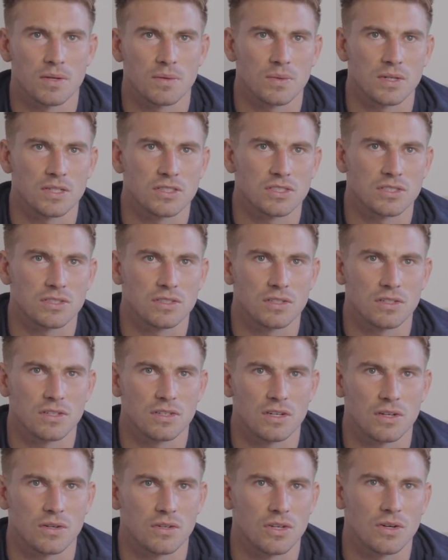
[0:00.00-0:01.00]
which
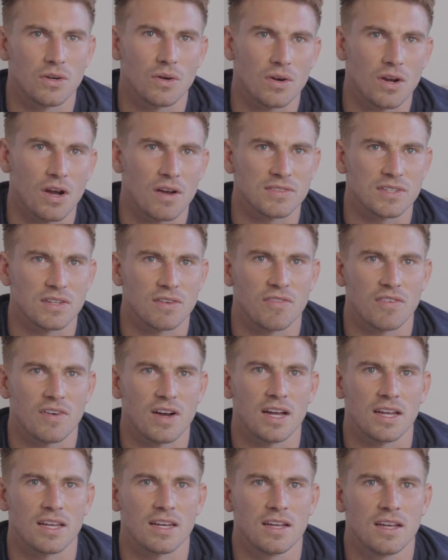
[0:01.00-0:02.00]
you don't often
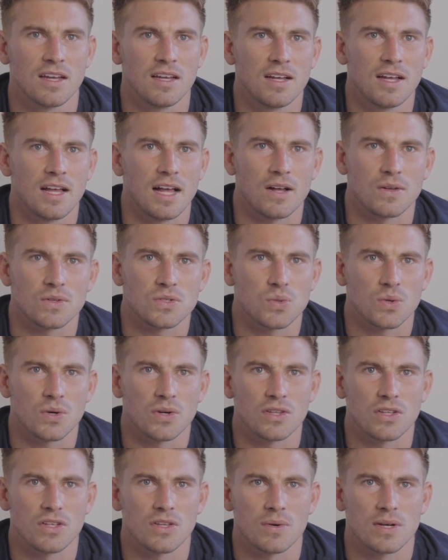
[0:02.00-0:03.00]
find elsewhere
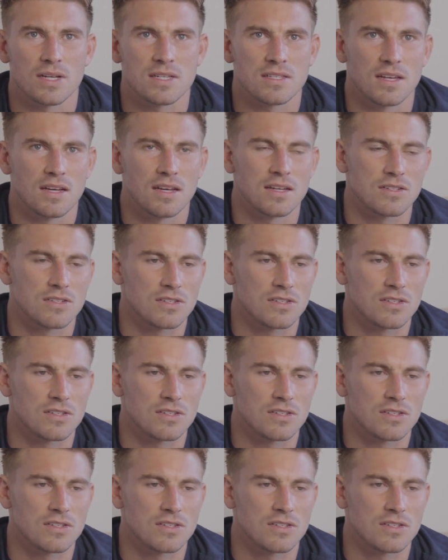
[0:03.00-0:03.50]
in the USA.